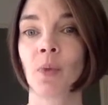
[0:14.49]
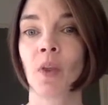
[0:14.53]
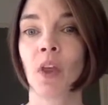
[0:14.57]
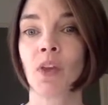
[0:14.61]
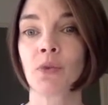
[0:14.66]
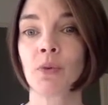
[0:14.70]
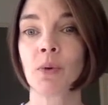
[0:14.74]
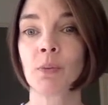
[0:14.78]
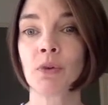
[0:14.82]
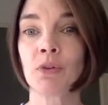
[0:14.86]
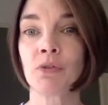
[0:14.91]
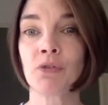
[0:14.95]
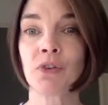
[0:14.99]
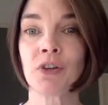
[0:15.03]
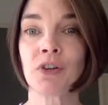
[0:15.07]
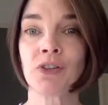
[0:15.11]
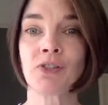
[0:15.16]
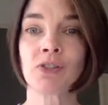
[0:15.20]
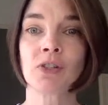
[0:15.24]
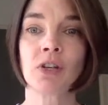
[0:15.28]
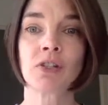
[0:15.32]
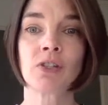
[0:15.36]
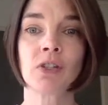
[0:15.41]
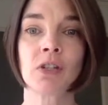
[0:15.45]
So when we first
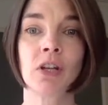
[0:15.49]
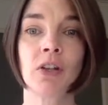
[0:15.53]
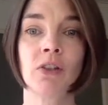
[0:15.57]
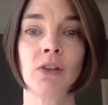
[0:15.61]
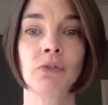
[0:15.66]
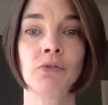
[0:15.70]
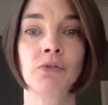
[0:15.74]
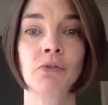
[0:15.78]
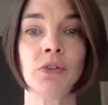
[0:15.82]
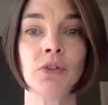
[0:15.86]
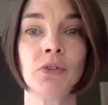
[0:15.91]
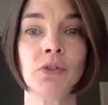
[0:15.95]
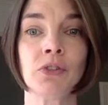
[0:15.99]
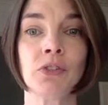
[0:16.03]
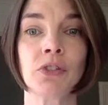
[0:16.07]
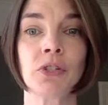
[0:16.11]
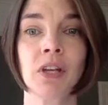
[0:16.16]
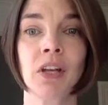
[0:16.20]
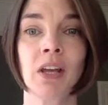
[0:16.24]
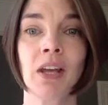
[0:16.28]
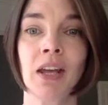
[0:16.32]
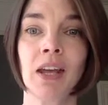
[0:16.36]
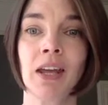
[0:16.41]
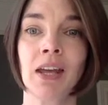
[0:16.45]
start to learn the flute,
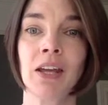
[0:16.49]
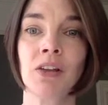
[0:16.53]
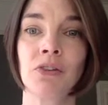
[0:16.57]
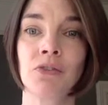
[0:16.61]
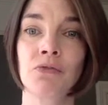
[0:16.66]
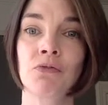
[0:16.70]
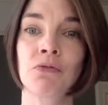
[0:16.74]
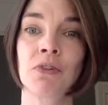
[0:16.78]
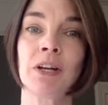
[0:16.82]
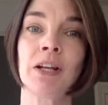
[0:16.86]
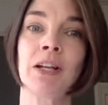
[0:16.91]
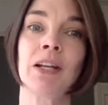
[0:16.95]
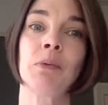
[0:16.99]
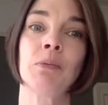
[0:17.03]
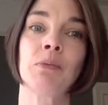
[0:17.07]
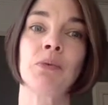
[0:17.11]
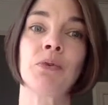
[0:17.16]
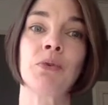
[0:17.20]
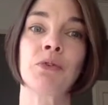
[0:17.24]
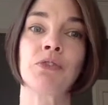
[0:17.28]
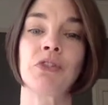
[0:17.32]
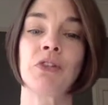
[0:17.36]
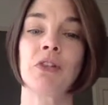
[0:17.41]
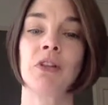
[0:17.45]
it's really
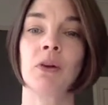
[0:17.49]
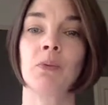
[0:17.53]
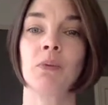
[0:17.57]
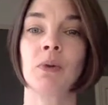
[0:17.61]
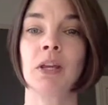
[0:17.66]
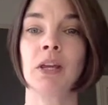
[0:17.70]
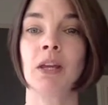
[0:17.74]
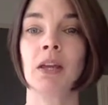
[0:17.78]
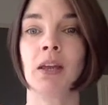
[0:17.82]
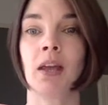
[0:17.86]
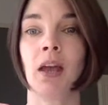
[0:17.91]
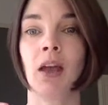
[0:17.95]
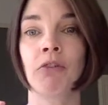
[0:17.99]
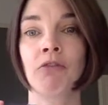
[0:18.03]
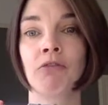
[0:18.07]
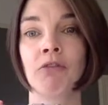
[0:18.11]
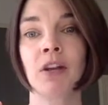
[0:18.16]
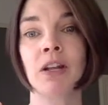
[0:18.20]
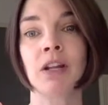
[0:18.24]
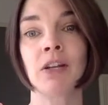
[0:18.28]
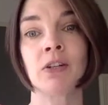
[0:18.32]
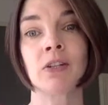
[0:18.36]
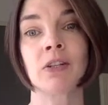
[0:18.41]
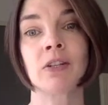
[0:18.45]
important that we can get a
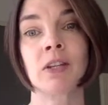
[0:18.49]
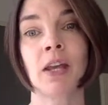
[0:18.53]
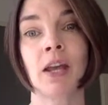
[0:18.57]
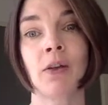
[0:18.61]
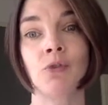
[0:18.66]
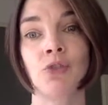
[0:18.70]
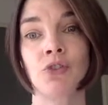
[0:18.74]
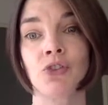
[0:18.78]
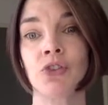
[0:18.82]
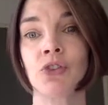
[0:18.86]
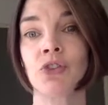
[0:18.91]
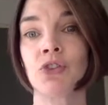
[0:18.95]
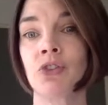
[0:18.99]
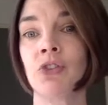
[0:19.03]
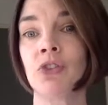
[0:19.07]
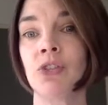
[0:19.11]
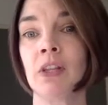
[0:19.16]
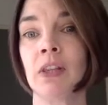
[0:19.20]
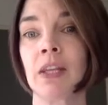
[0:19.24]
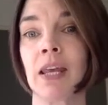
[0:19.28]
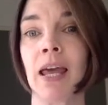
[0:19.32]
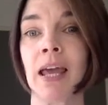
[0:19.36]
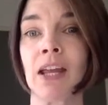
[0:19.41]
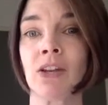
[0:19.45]
really good sound just
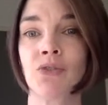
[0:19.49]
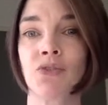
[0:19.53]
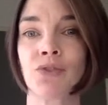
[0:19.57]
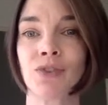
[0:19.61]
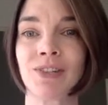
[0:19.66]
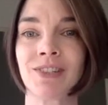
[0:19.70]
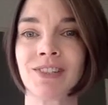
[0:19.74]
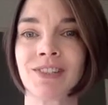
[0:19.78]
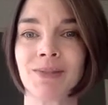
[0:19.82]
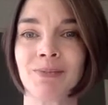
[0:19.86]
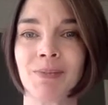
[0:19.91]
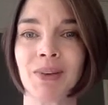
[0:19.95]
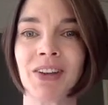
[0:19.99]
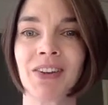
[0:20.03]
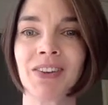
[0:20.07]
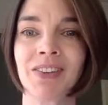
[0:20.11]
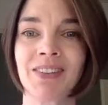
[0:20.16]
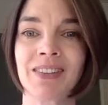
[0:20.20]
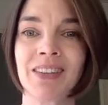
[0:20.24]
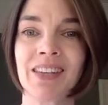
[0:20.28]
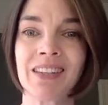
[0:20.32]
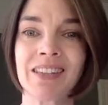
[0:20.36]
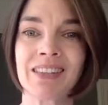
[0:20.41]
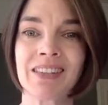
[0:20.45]
using the head joint, because
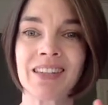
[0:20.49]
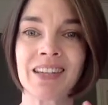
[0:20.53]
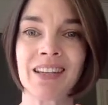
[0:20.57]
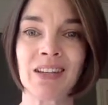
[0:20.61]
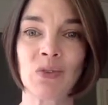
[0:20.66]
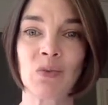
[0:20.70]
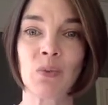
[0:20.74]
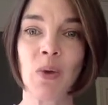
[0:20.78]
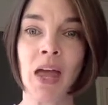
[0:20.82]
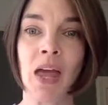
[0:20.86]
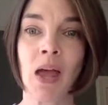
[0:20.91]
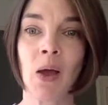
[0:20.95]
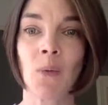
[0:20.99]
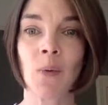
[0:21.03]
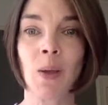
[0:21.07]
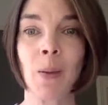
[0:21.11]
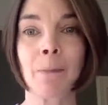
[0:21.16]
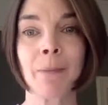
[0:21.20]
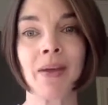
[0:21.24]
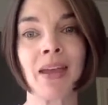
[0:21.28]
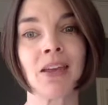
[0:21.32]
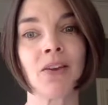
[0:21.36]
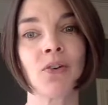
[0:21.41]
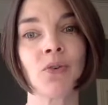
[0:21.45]
this is where we
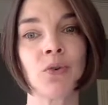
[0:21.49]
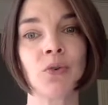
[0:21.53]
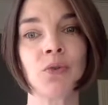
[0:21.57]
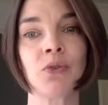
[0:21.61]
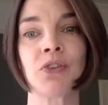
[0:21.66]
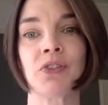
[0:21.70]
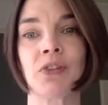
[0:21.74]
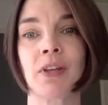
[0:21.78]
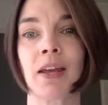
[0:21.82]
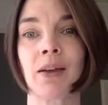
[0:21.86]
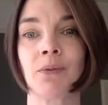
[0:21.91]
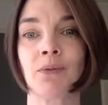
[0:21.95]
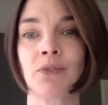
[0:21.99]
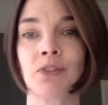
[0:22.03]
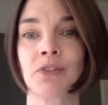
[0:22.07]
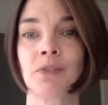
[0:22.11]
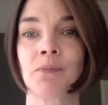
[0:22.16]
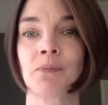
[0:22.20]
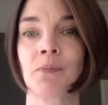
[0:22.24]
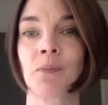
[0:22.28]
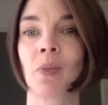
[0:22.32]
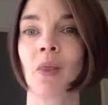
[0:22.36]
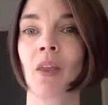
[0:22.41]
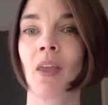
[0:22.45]
make all the sound
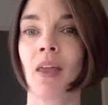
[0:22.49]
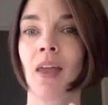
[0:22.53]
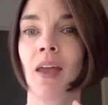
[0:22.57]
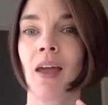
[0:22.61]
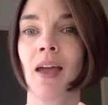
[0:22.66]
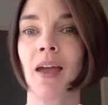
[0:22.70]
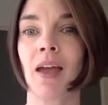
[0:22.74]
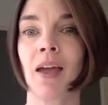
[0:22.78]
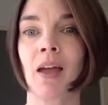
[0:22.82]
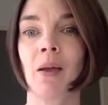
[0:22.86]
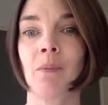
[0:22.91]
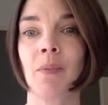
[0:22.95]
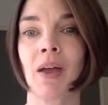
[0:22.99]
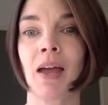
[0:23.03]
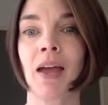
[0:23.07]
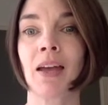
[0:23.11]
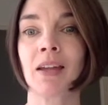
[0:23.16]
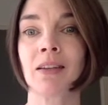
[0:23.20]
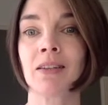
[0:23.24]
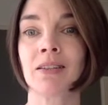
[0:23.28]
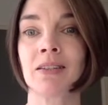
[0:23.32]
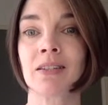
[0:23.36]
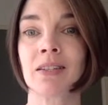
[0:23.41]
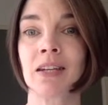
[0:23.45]

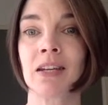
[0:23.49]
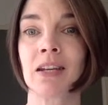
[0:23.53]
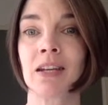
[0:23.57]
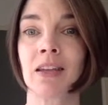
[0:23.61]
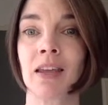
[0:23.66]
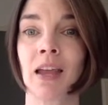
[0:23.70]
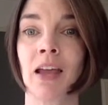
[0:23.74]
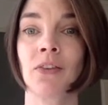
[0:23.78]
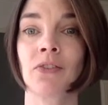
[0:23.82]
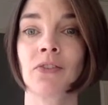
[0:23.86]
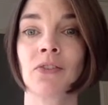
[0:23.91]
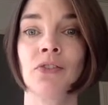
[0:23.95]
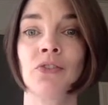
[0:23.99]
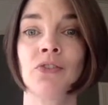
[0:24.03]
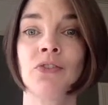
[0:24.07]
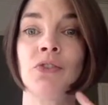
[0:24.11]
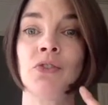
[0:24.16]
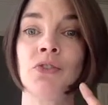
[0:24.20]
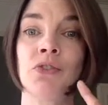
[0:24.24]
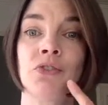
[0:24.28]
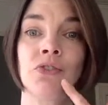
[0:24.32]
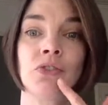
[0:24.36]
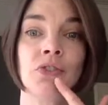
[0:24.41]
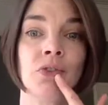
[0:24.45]
and it gets us
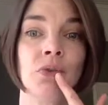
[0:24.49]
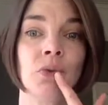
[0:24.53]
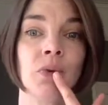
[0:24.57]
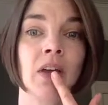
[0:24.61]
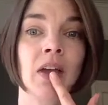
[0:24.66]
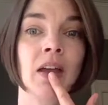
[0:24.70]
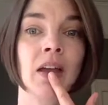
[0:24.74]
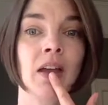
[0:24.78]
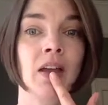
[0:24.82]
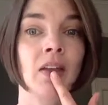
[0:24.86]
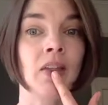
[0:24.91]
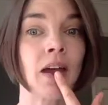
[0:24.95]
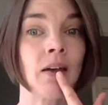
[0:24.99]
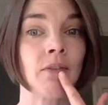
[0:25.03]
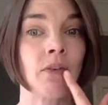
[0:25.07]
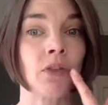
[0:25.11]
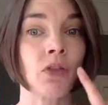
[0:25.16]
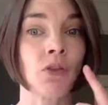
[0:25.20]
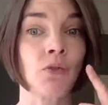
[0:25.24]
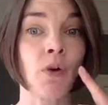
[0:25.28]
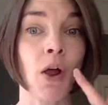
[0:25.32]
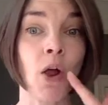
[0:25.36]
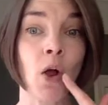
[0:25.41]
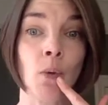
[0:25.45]
used to having
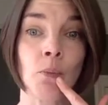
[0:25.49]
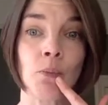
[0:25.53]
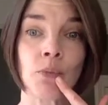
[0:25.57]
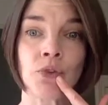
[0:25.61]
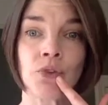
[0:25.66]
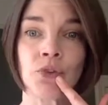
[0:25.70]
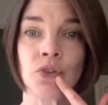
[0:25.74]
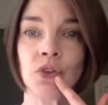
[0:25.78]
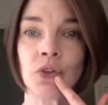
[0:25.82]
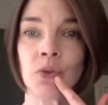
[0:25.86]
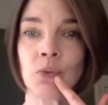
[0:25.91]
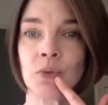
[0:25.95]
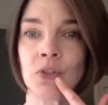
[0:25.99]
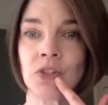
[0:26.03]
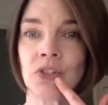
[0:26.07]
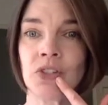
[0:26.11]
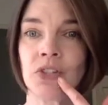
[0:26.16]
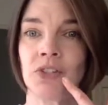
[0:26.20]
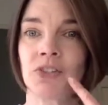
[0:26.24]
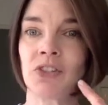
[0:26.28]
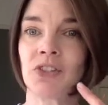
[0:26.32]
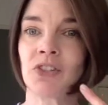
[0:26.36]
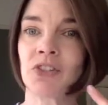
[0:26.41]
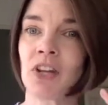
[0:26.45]
the right embouchure, which
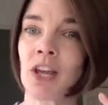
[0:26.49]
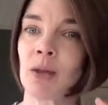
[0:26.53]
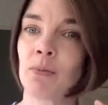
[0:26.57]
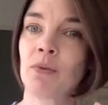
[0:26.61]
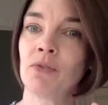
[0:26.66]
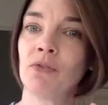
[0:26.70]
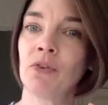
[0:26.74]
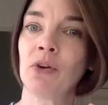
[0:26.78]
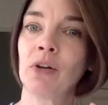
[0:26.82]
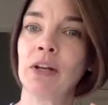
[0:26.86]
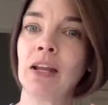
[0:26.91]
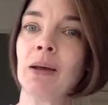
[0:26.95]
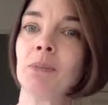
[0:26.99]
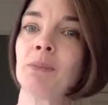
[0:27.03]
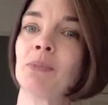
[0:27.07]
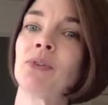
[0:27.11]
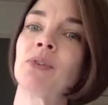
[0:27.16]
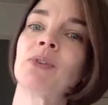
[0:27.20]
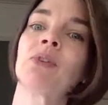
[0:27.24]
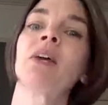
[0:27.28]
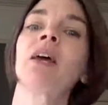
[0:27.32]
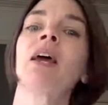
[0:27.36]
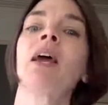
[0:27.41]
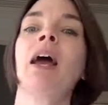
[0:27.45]
is the shape of your
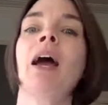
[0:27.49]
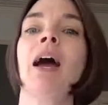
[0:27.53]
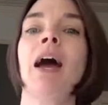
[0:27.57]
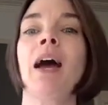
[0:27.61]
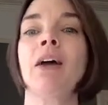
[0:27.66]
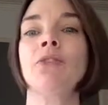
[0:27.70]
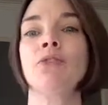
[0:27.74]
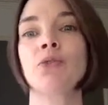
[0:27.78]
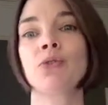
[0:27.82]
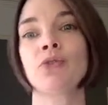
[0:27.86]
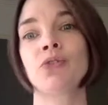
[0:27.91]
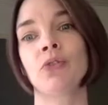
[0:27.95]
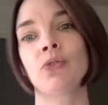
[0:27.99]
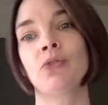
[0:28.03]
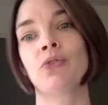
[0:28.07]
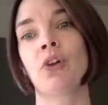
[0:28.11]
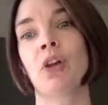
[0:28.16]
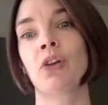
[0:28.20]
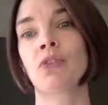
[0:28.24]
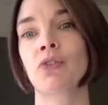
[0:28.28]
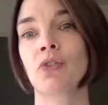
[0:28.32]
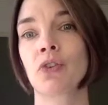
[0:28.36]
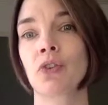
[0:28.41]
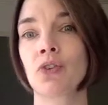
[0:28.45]
lips, and also
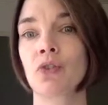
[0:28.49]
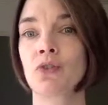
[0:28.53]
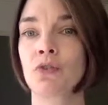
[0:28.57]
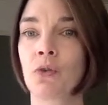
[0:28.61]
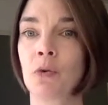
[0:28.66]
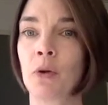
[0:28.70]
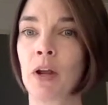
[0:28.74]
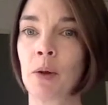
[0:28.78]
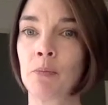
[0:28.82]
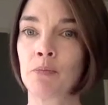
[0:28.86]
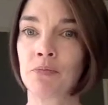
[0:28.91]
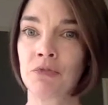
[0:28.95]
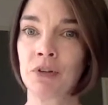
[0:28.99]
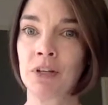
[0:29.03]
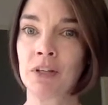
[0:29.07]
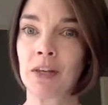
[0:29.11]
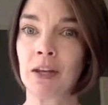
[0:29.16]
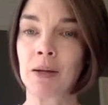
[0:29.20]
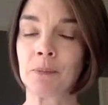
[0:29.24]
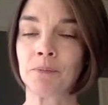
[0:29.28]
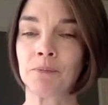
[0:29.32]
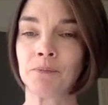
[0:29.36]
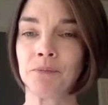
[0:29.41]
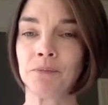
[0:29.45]
starting to control our breathing.